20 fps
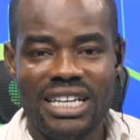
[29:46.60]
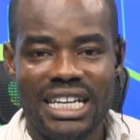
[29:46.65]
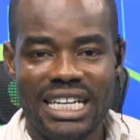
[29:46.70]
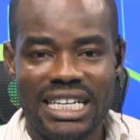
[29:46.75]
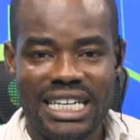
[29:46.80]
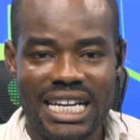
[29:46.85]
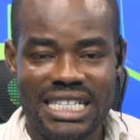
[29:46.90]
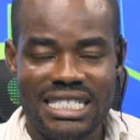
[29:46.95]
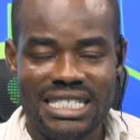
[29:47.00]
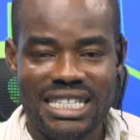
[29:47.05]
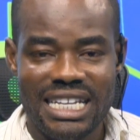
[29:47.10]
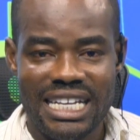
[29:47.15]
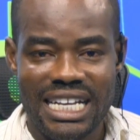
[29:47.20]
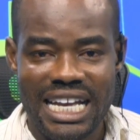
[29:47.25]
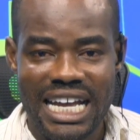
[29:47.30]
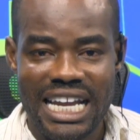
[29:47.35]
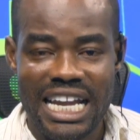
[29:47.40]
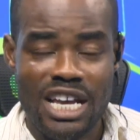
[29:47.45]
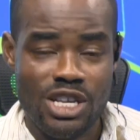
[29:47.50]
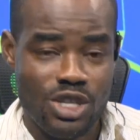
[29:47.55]
that
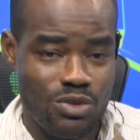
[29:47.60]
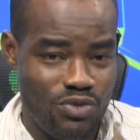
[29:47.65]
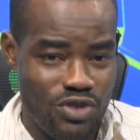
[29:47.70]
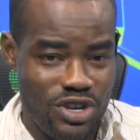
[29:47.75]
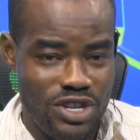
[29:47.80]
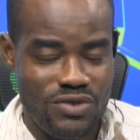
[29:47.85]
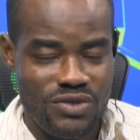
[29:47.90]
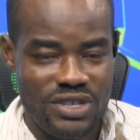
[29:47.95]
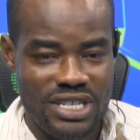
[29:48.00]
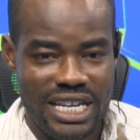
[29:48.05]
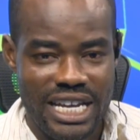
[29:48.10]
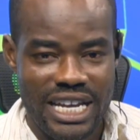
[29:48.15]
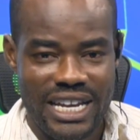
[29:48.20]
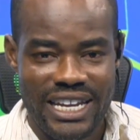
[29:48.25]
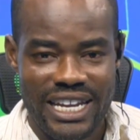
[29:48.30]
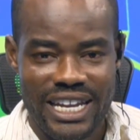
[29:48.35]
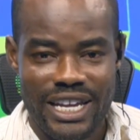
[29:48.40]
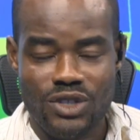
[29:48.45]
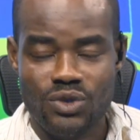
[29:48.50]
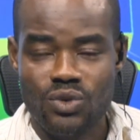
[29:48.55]
Ghana has produced, and
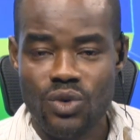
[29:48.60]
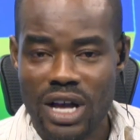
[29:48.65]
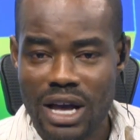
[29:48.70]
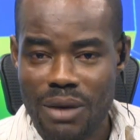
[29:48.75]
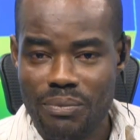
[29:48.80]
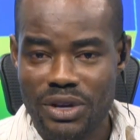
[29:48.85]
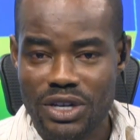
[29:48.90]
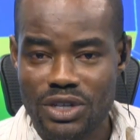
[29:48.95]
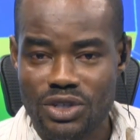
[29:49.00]
it will happen.